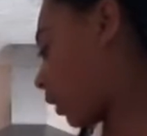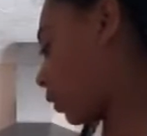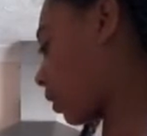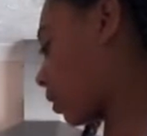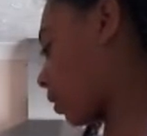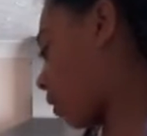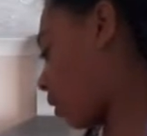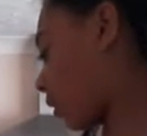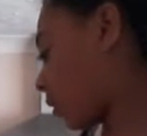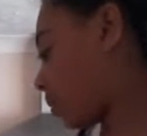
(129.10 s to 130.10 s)
I look at the
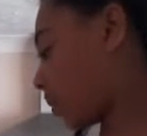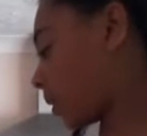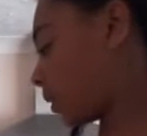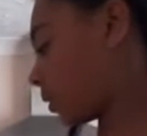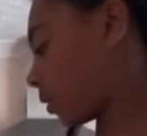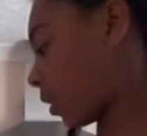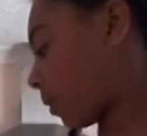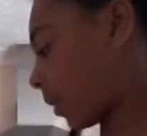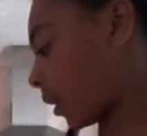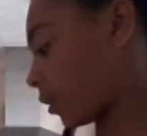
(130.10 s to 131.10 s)
carbs, the
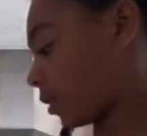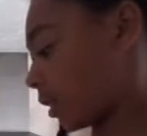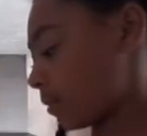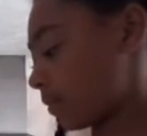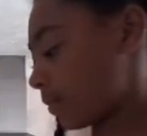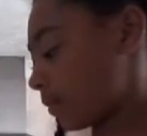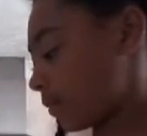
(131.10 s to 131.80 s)
carbohydrate,